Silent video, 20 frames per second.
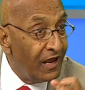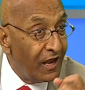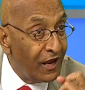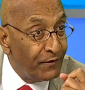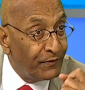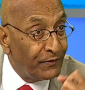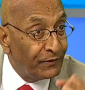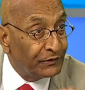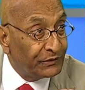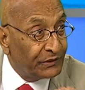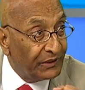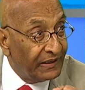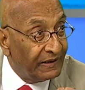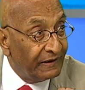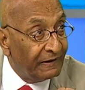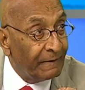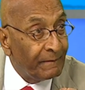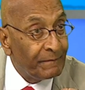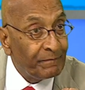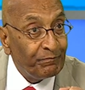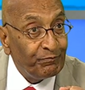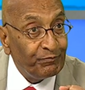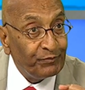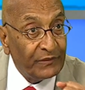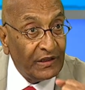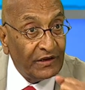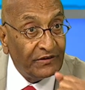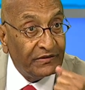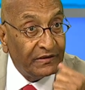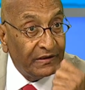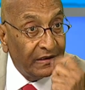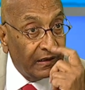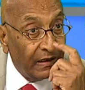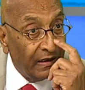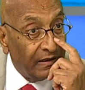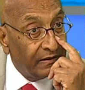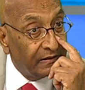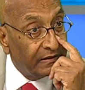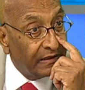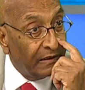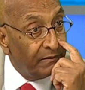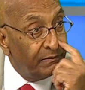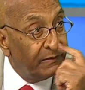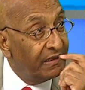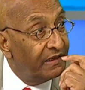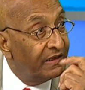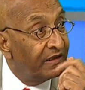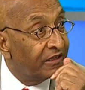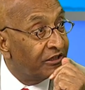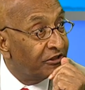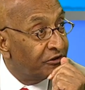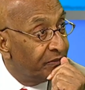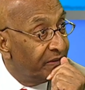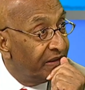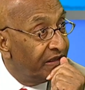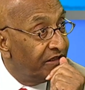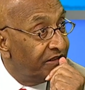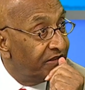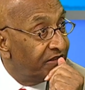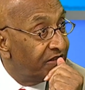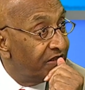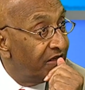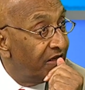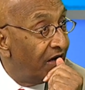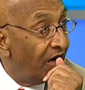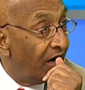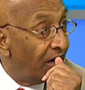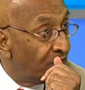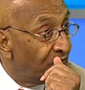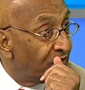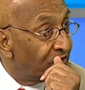if you think that 10 million Kashmiris are